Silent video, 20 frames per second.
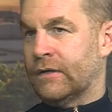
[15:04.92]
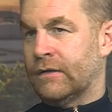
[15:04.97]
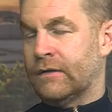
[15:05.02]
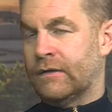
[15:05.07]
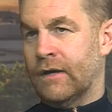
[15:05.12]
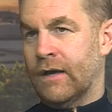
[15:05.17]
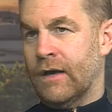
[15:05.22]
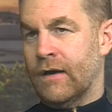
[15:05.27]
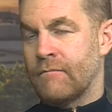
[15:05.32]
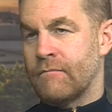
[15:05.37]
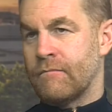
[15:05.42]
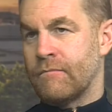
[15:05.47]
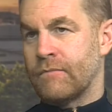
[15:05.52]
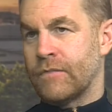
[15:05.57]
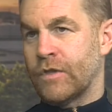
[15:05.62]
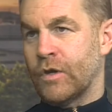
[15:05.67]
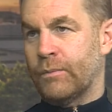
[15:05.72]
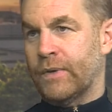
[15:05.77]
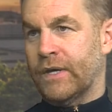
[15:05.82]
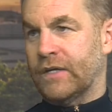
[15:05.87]

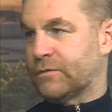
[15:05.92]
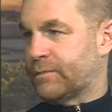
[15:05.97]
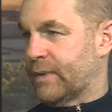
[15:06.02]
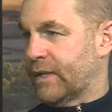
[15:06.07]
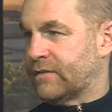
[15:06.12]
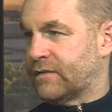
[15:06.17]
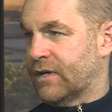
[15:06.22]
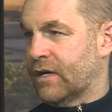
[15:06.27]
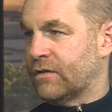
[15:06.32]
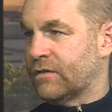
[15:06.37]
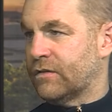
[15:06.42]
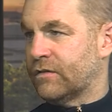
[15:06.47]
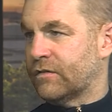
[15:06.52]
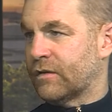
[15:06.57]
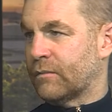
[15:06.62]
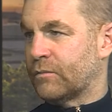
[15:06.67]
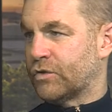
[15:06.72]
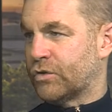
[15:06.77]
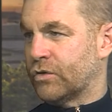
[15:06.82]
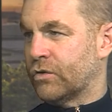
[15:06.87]
there'll be expectations,
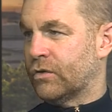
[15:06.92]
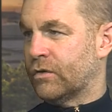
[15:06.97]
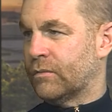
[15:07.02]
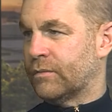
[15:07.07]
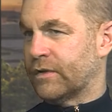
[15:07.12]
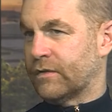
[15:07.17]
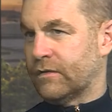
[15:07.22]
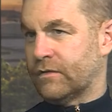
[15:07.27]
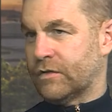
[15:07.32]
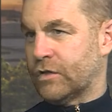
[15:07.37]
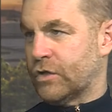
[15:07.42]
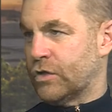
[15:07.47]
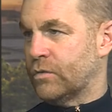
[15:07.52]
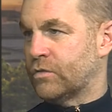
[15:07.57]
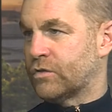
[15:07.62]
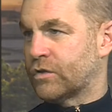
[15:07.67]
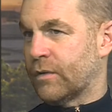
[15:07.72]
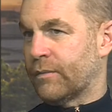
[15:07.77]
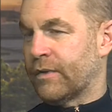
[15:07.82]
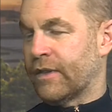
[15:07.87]
I'm sure, because it's a
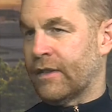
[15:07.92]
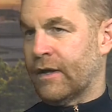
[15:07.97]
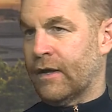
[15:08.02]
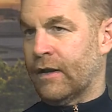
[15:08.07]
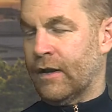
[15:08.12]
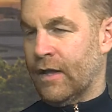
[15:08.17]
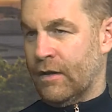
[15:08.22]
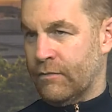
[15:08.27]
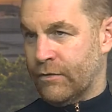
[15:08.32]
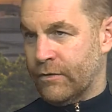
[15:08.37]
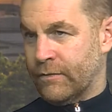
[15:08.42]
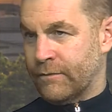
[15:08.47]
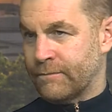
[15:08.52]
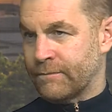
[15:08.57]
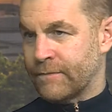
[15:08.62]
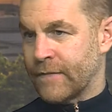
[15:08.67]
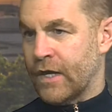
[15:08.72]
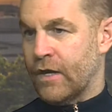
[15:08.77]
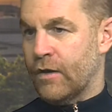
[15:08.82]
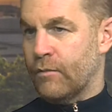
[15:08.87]
huge club at that level.
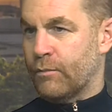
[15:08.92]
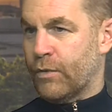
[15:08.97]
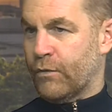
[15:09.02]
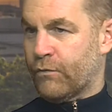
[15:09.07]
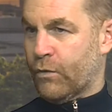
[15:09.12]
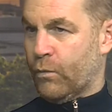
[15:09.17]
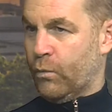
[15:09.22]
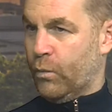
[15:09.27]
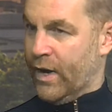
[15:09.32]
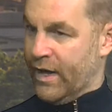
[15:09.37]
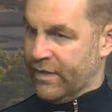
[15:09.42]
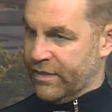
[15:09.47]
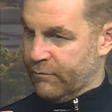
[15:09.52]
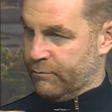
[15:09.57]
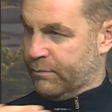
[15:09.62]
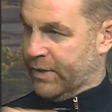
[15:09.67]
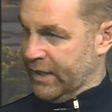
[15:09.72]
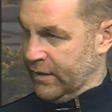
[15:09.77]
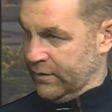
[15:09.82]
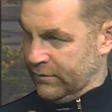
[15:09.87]
But from where they've
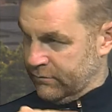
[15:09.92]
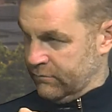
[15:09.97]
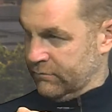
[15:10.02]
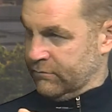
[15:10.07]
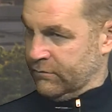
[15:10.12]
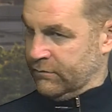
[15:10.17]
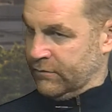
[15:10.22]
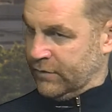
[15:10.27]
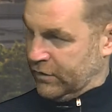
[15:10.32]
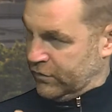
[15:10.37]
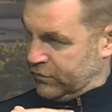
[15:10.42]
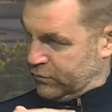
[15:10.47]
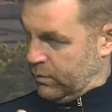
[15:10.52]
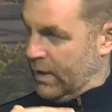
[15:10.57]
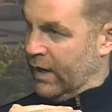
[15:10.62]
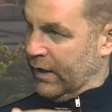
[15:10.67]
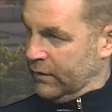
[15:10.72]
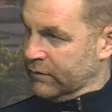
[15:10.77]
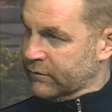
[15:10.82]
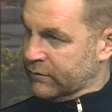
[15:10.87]
been as
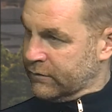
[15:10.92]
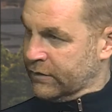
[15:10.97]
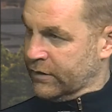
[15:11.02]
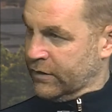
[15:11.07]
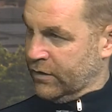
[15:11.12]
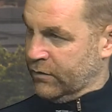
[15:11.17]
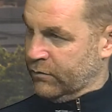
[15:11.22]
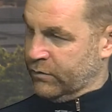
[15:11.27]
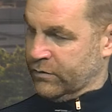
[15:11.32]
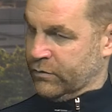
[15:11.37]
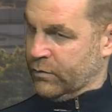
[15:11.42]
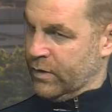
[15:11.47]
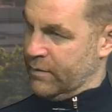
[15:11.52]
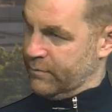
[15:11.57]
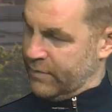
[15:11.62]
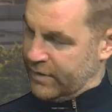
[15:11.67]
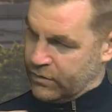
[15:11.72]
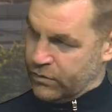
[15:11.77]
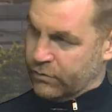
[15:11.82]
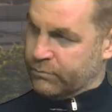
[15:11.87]
well, you know, with quite a
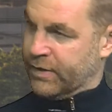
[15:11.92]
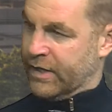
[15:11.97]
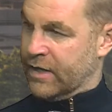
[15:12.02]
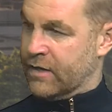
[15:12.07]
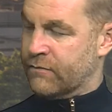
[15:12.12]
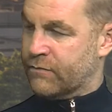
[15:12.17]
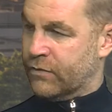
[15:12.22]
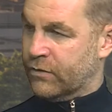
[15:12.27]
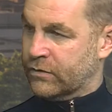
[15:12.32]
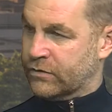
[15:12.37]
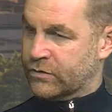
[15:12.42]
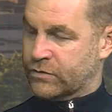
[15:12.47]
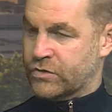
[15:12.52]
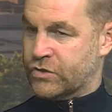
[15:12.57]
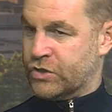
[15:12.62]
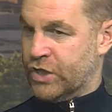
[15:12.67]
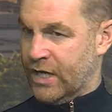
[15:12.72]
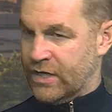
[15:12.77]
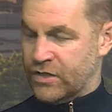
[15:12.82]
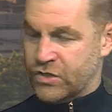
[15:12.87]
big upheaval,
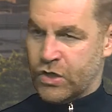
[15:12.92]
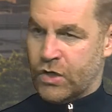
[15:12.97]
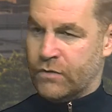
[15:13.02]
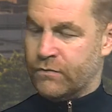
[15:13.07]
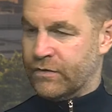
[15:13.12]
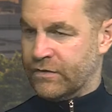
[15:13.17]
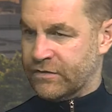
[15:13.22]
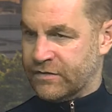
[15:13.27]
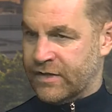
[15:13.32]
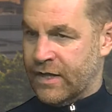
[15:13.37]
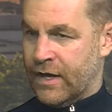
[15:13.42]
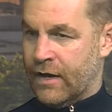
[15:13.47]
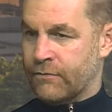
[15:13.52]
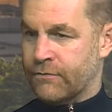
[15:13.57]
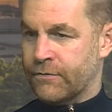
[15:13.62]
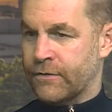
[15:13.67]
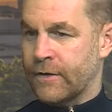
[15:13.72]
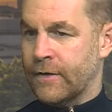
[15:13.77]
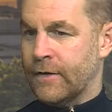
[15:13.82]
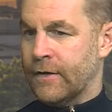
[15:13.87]
changeover of
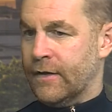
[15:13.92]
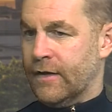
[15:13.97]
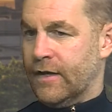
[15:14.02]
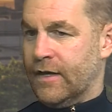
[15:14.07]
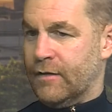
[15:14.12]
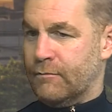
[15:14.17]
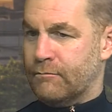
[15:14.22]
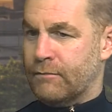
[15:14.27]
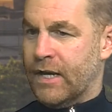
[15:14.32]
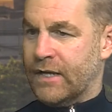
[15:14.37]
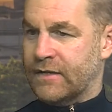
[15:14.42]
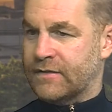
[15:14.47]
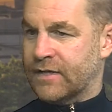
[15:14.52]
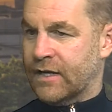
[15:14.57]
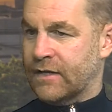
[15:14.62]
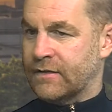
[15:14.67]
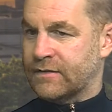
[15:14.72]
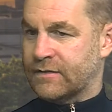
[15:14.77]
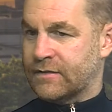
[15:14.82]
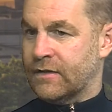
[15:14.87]
staff, it may
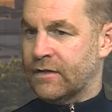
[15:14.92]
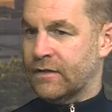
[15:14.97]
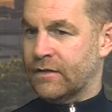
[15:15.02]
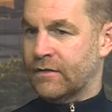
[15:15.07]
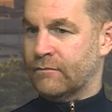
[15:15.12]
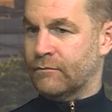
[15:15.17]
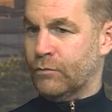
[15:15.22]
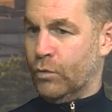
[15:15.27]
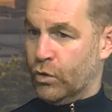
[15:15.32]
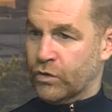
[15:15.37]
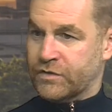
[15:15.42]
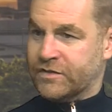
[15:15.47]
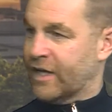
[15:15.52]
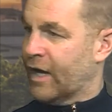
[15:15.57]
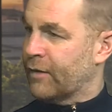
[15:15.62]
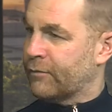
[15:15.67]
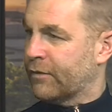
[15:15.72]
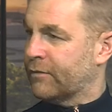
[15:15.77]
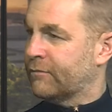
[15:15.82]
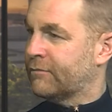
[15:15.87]
take more
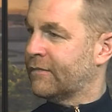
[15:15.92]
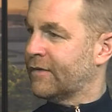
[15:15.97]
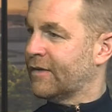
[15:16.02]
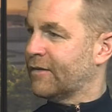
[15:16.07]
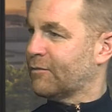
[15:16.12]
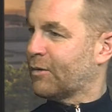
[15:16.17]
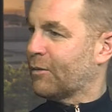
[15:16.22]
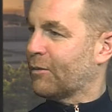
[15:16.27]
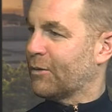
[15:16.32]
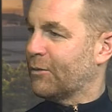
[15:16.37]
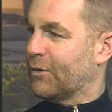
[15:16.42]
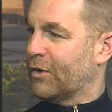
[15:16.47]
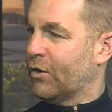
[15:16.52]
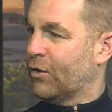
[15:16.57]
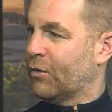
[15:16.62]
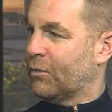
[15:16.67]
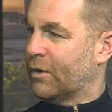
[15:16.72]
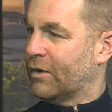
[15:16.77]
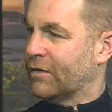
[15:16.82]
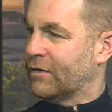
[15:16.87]
time than probably we
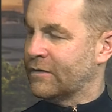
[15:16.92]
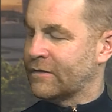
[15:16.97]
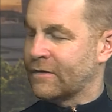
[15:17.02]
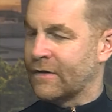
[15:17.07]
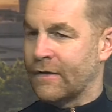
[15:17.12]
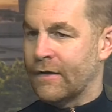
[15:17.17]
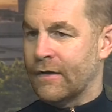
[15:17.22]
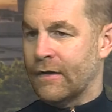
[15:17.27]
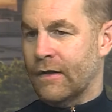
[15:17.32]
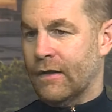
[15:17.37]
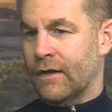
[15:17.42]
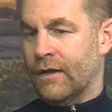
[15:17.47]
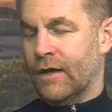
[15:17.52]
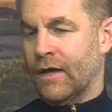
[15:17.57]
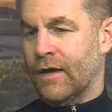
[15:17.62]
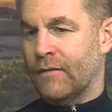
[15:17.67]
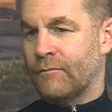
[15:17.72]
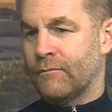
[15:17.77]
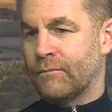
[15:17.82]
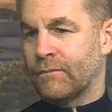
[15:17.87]
all want.
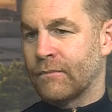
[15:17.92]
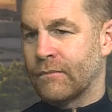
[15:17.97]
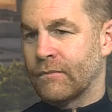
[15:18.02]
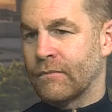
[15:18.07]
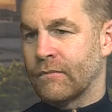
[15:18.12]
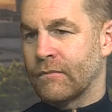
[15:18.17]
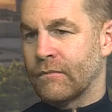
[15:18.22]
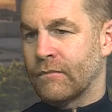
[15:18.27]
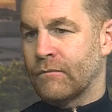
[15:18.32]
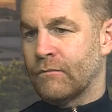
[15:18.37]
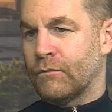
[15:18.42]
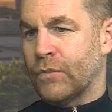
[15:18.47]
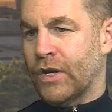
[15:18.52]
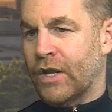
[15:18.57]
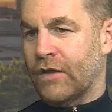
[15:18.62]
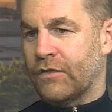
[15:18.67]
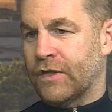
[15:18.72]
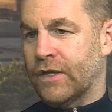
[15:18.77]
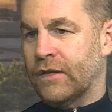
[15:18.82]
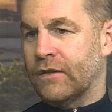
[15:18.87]
But I
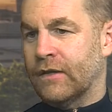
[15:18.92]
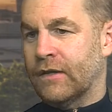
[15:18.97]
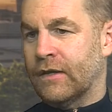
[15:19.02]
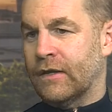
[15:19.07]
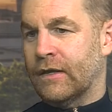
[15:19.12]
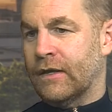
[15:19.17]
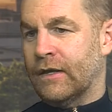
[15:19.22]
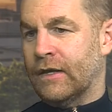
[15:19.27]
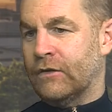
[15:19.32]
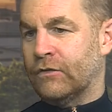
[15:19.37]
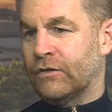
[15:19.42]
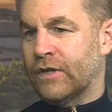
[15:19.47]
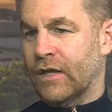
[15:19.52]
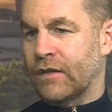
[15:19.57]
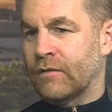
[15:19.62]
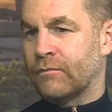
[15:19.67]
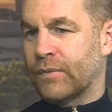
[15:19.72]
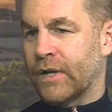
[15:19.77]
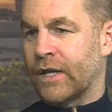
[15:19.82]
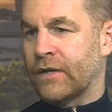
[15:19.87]
think he'll get
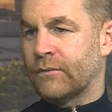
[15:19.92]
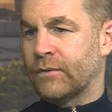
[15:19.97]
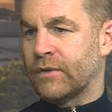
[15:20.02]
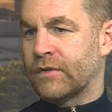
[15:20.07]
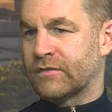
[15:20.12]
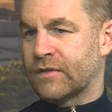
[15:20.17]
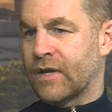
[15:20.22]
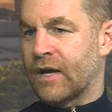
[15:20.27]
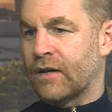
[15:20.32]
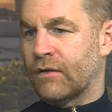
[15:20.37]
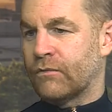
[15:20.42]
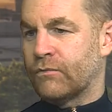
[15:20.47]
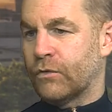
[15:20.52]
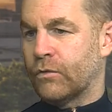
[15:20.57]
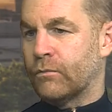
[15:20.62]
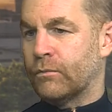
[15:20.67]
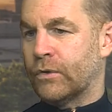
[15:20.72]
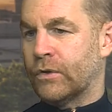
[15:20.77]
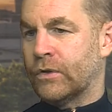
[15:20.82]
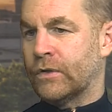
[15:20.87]
them playing with the style of
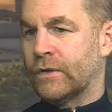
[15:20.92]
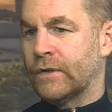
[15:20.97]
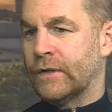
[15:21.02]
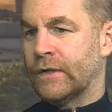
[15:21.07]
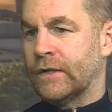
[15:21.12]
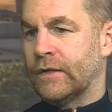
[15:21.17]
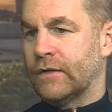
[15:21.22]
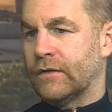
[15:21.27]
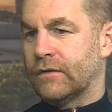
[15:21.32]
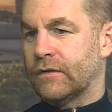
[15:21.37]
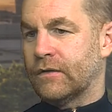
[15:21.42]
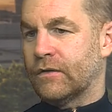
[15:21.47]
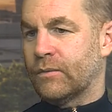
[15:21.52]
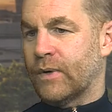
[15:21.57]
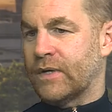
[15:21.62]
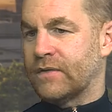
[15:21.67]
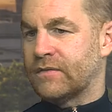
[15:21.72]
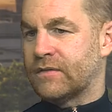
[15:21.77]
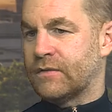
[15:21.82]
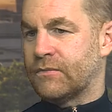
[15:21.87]
football that the
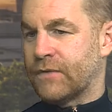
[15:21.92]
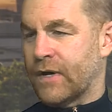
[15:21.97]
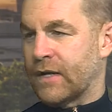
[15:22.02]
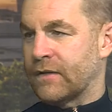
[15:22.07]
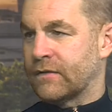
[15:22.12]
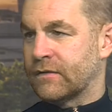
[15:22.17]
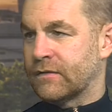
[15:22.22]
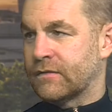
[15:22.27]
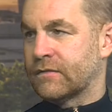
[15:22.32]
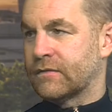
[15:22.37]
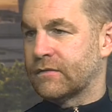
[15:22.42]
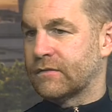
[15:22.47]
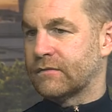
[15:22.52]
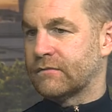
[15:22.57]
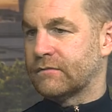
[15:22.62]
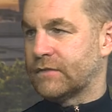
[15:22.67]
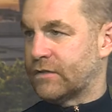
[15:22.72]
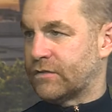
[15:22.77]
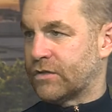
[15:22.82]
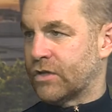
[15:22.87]
Wednesday fans
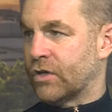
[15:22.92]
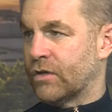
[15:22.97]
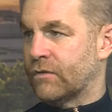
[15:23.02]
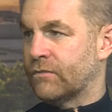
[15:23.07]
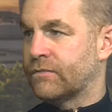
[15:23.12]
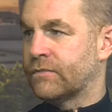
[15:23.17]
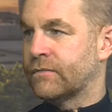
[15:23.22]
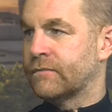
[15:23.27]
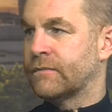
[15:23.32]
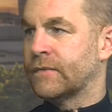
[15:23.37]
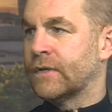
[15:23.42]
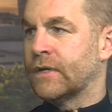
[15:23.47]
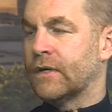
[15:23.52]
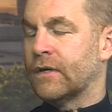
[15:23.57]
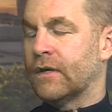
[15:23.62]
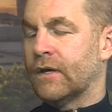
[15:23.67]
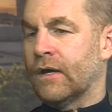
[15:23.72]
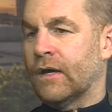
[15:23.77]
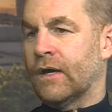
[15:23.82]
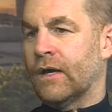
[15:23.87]
deserve,
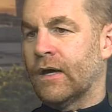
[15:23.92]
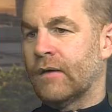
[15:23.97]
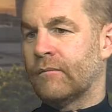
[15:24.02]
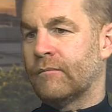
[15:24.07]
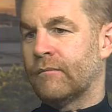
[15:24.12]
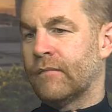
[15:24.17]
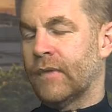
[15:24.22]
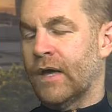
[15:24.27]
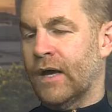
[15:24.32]
and